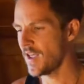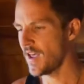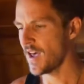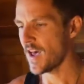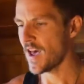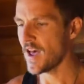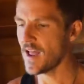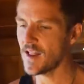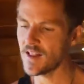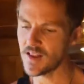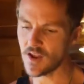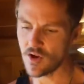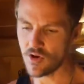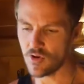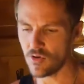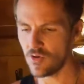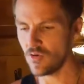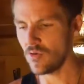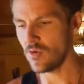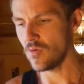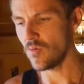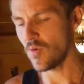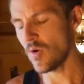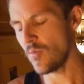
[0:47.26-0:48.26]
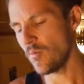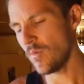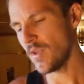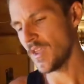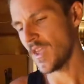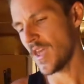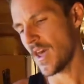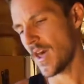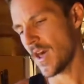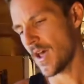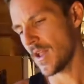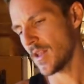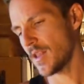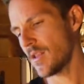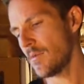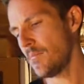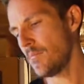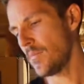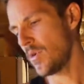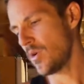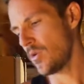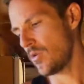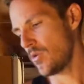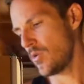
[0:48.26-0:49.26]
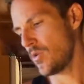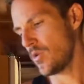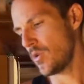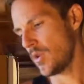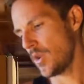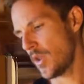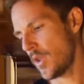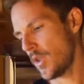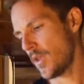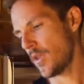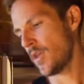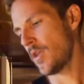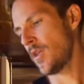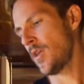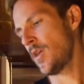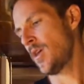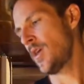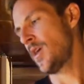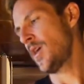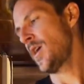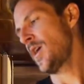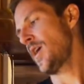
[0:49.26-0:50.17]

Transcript: I thought woman got the money. I